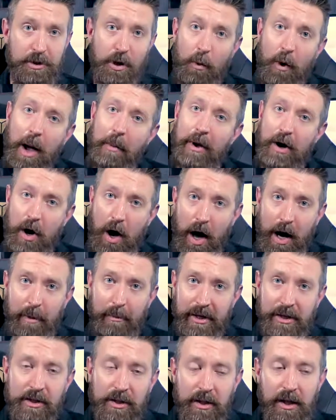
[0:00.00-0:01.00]
the web
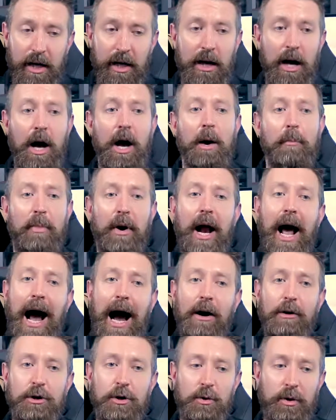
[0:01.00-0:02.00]
anonymously, but
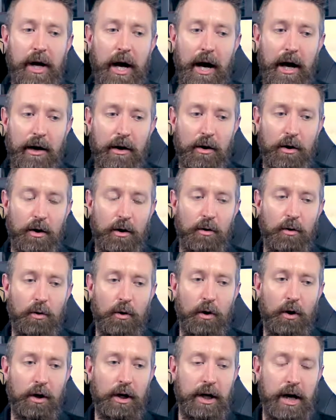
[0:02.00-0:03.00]
how you can
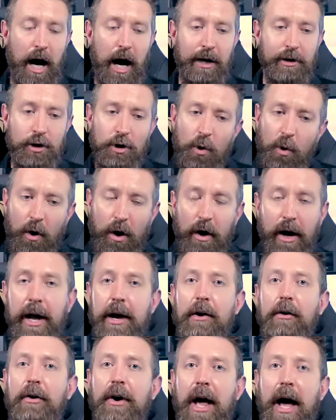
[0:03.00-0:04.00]
cut your
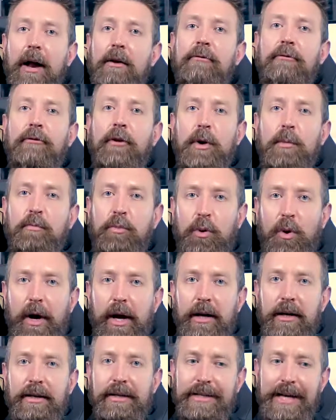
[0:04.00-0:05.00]
internet
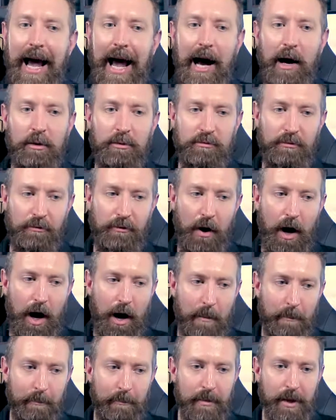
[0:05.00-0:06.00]
footprint down
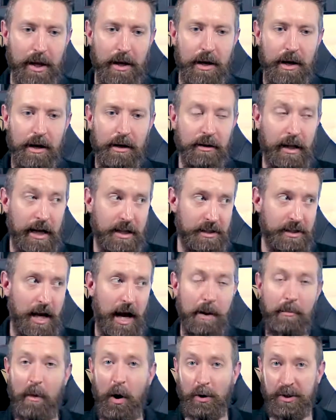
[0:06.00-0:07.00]
from, let's
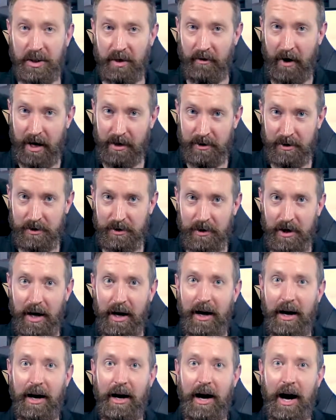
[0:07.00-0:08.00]
say most of us
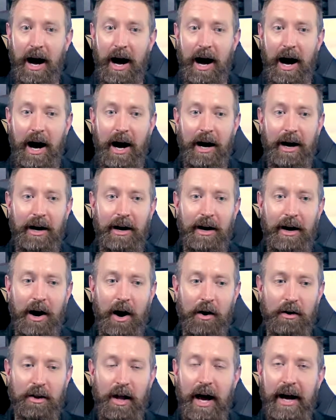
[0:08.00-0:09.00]

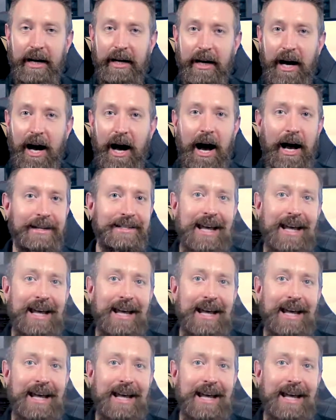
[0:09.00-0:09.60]
are like a